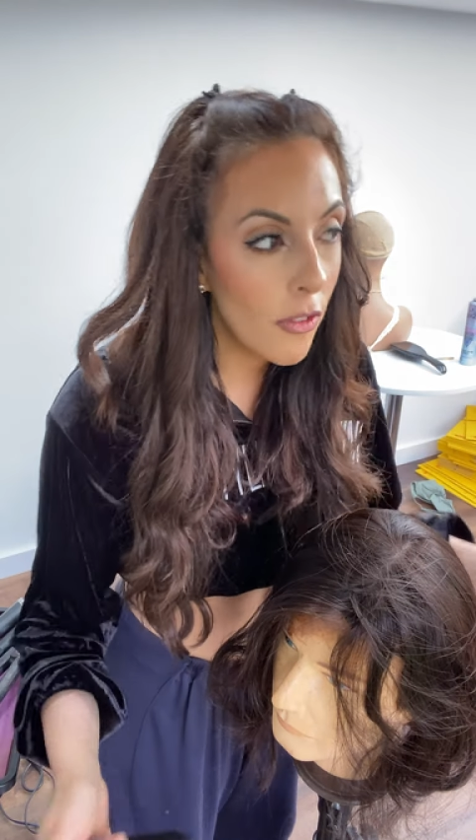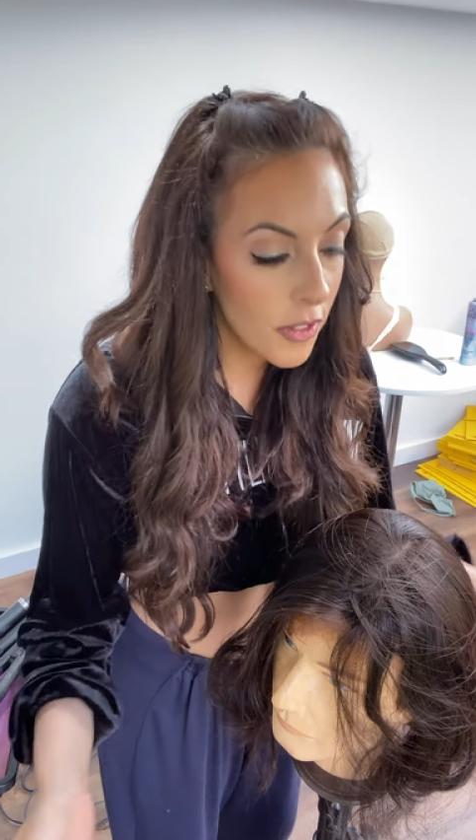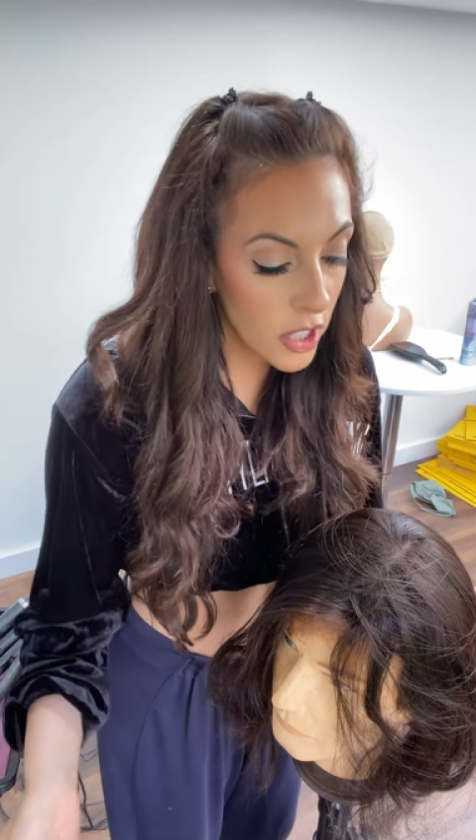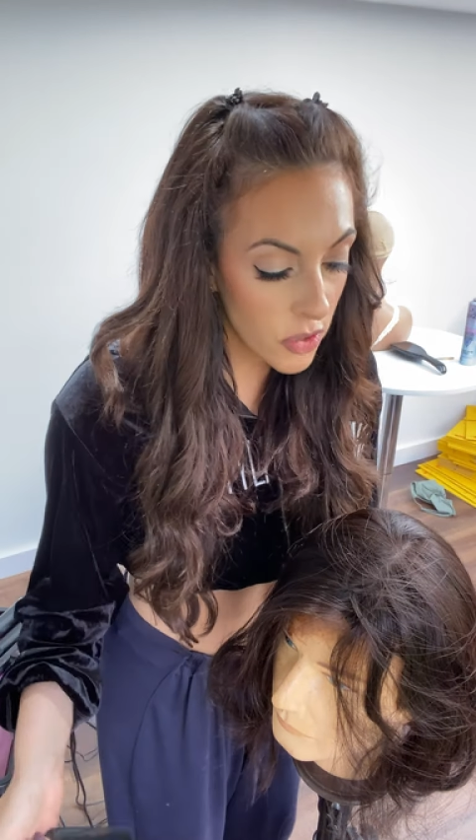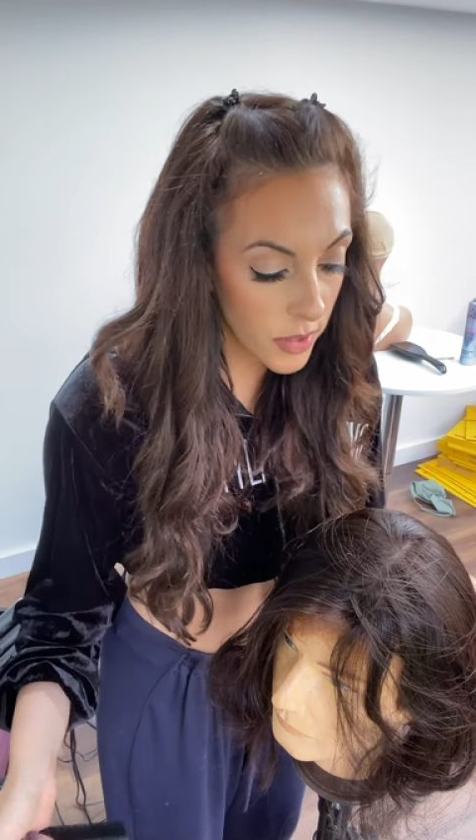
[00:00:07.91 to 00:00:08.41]

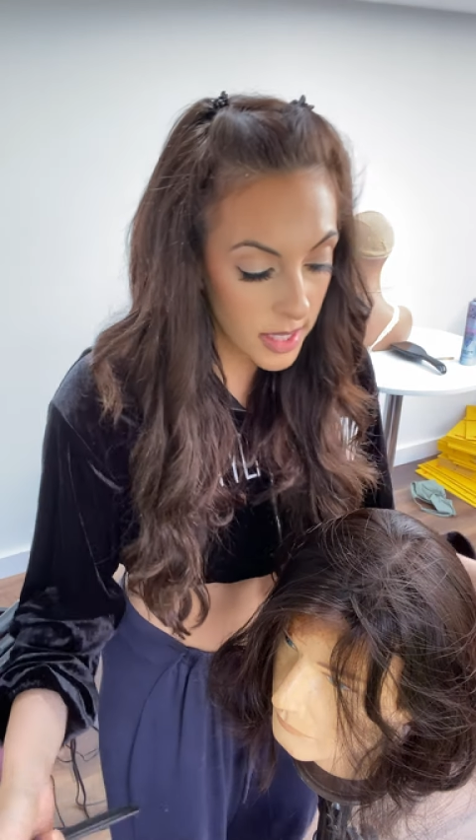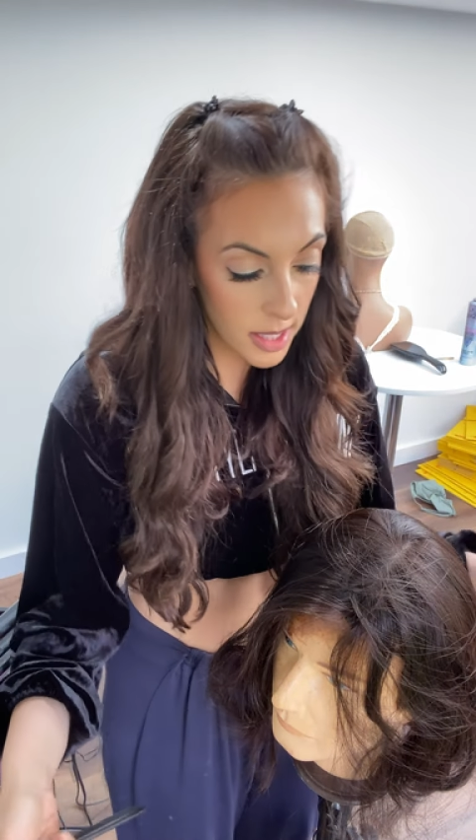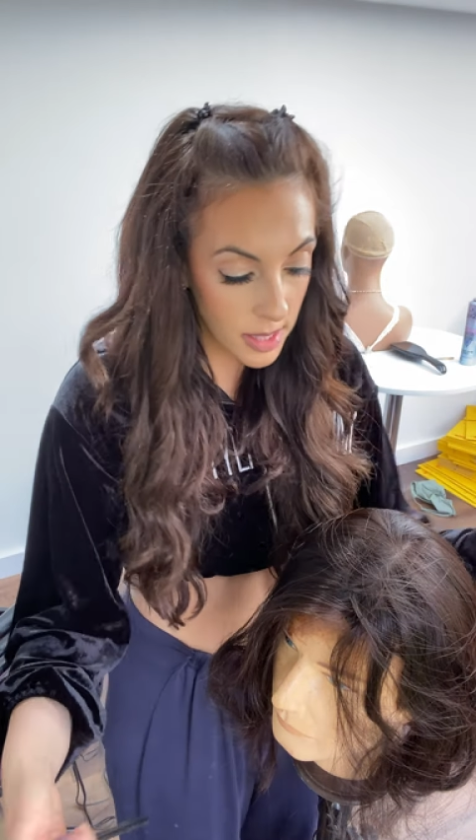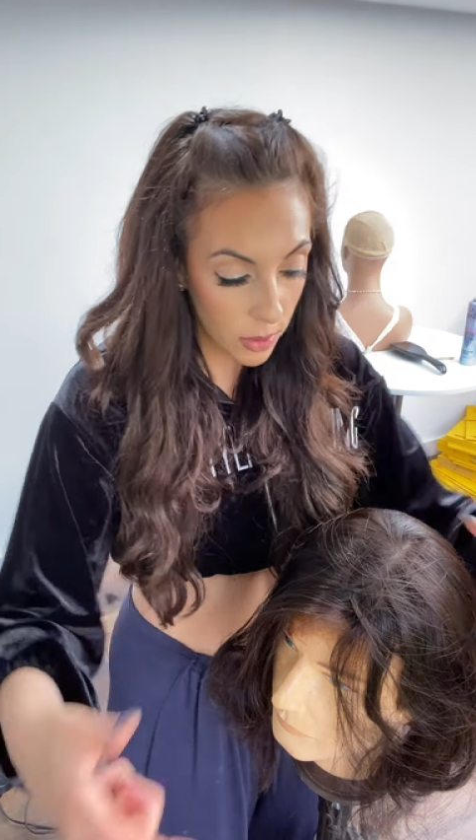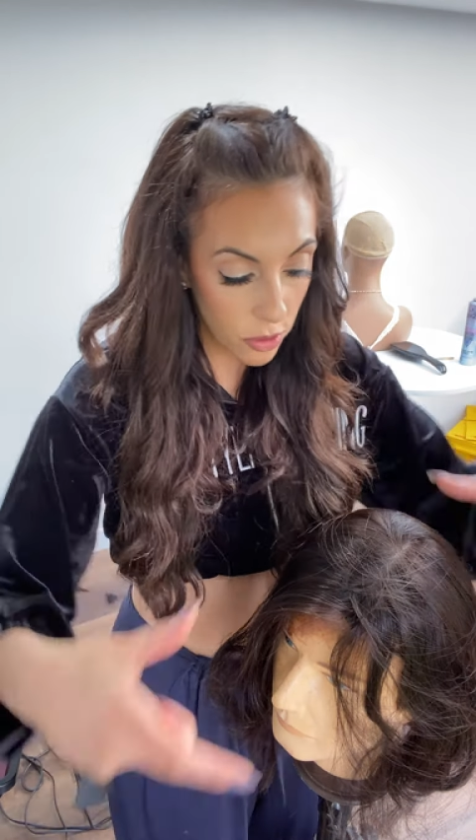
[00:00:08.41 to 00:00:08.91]
obvious
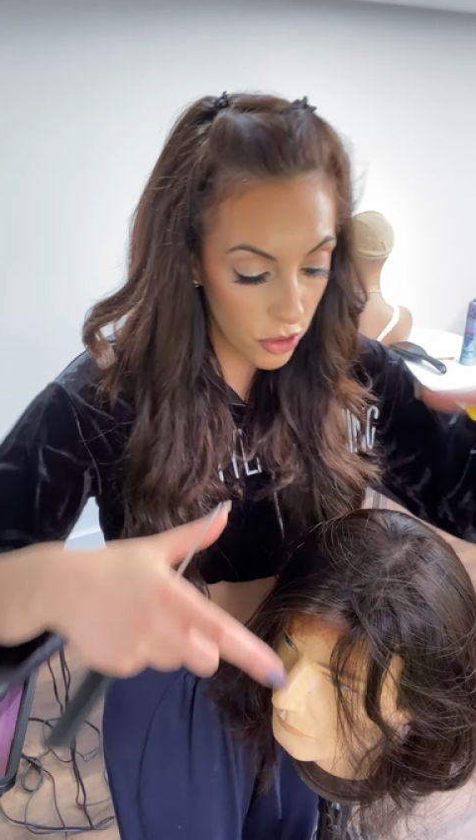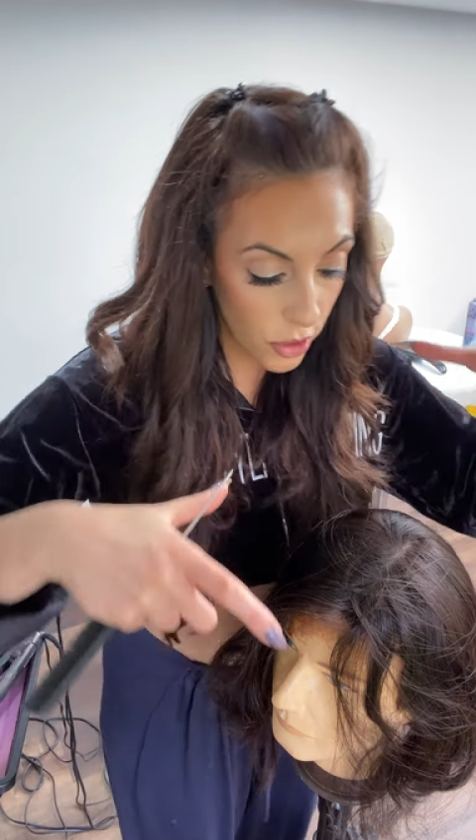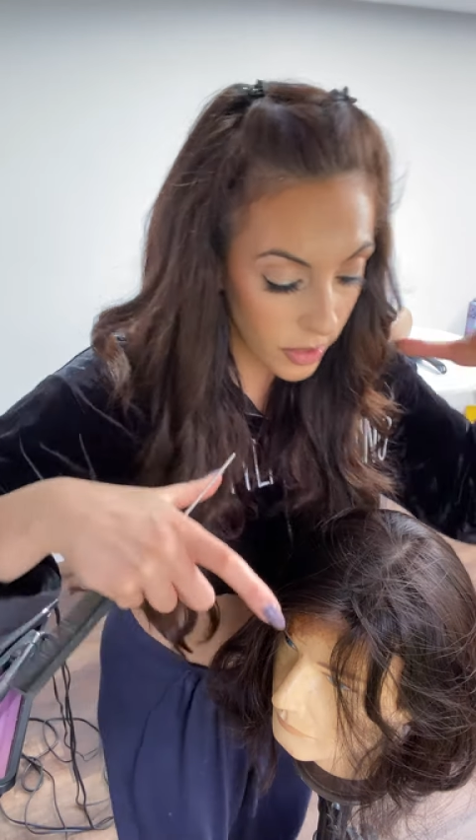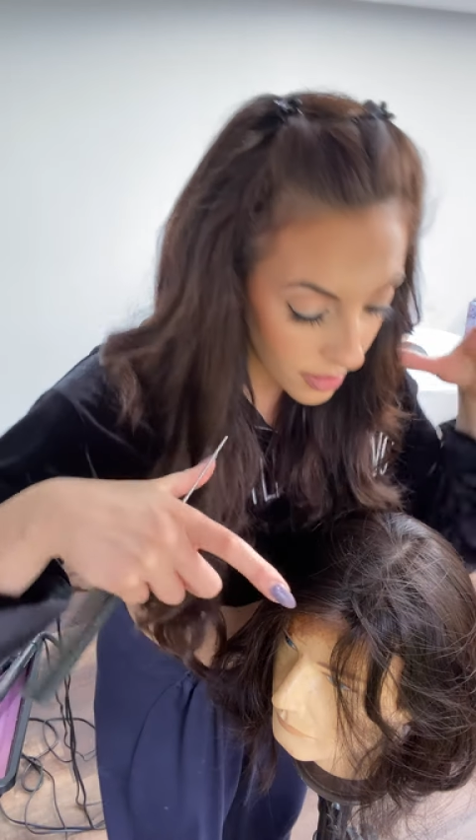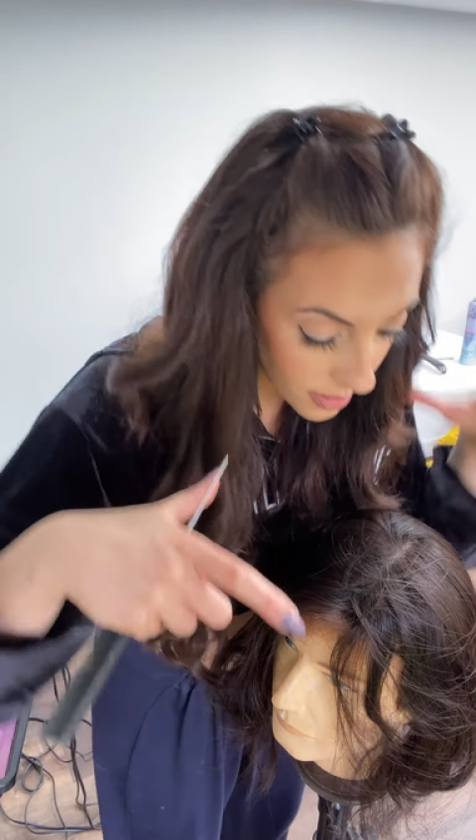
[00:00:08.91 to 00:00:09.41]
reasons because you
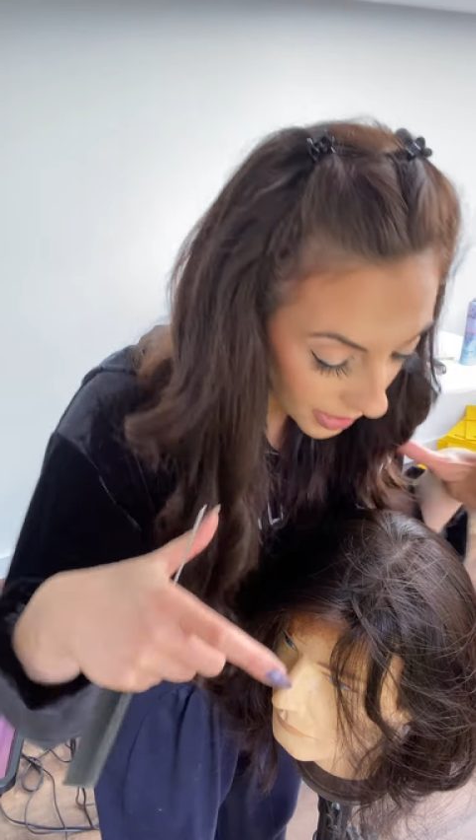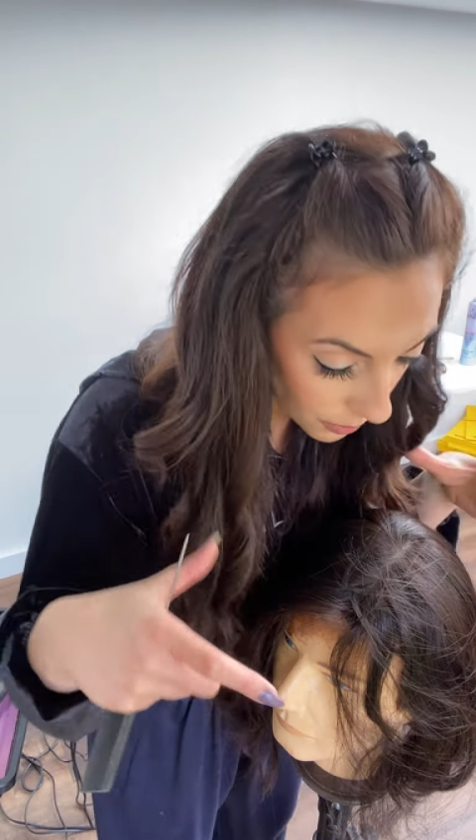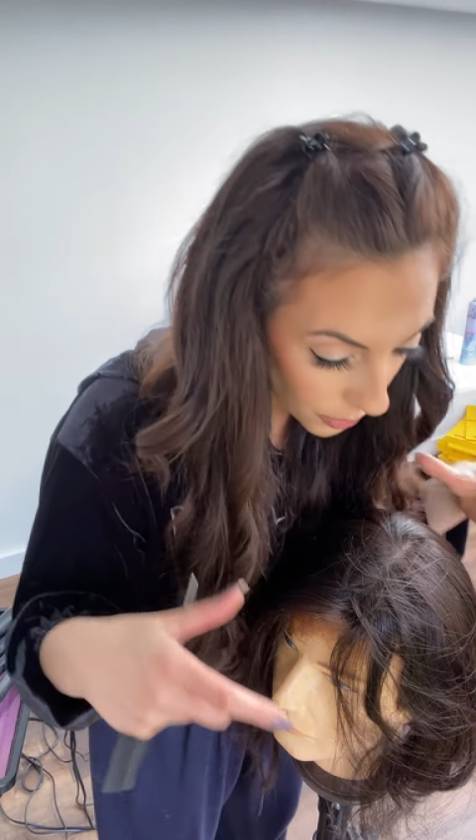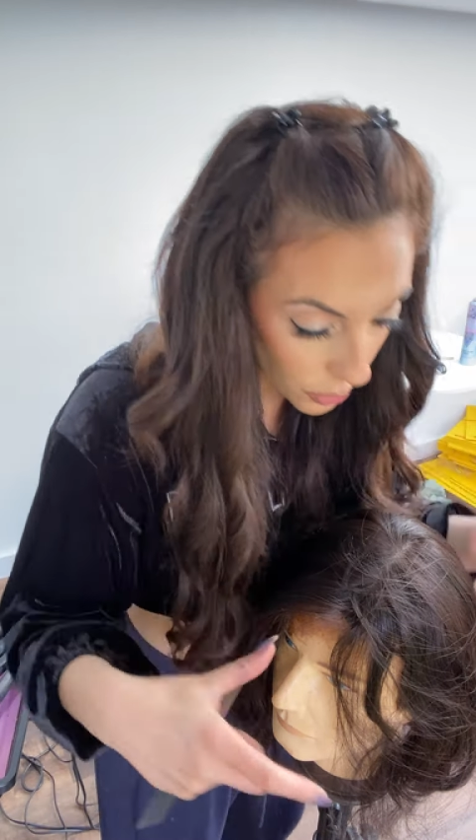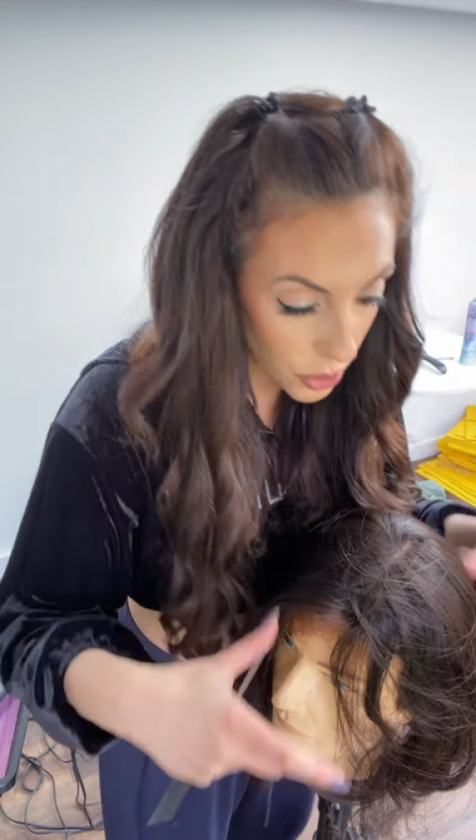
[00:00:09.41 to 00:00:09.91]
can
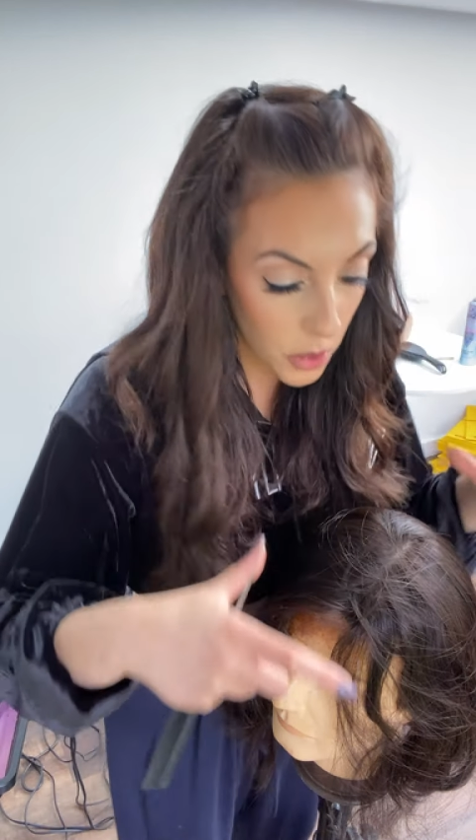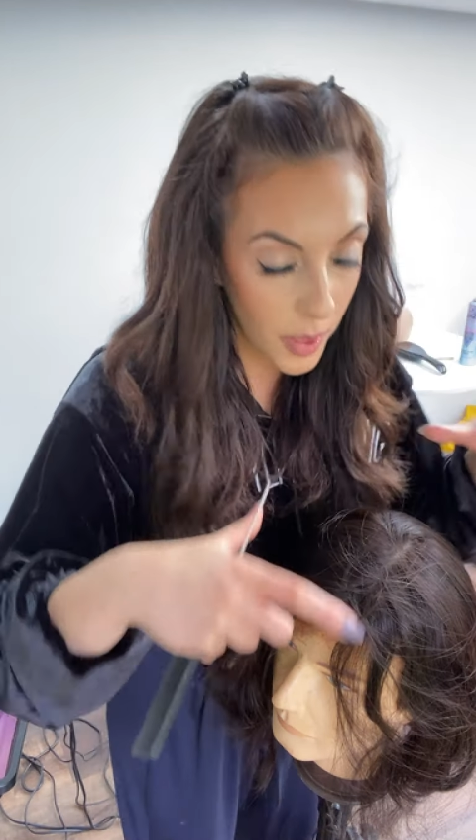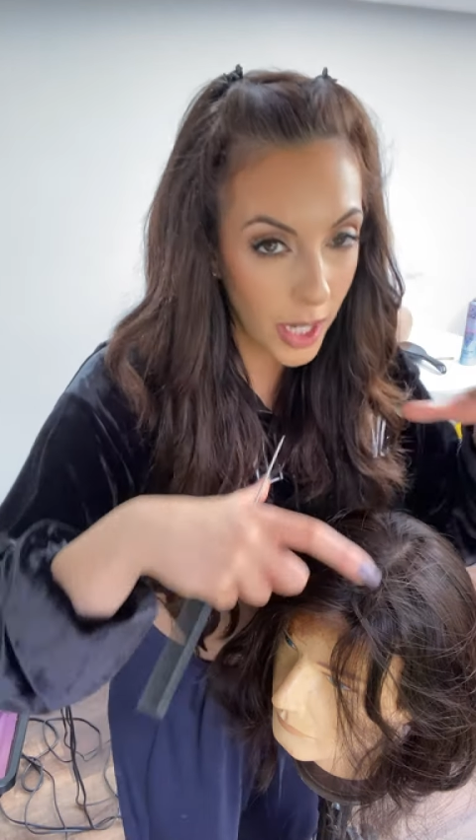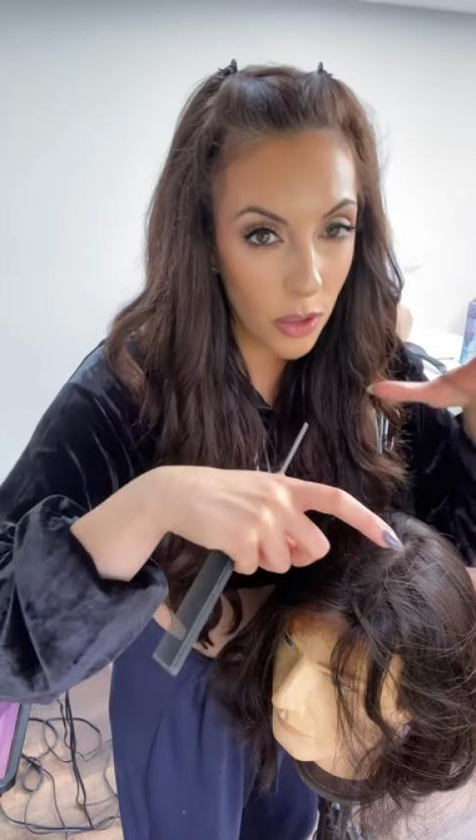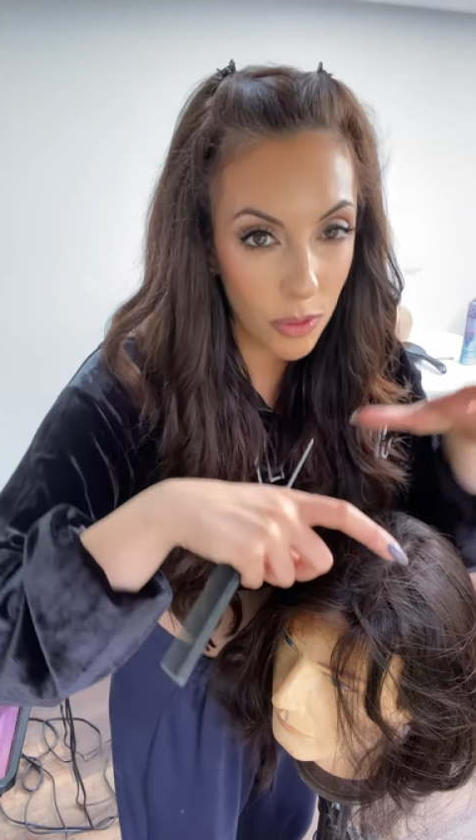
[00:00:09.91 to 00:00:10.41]
see what you're doing,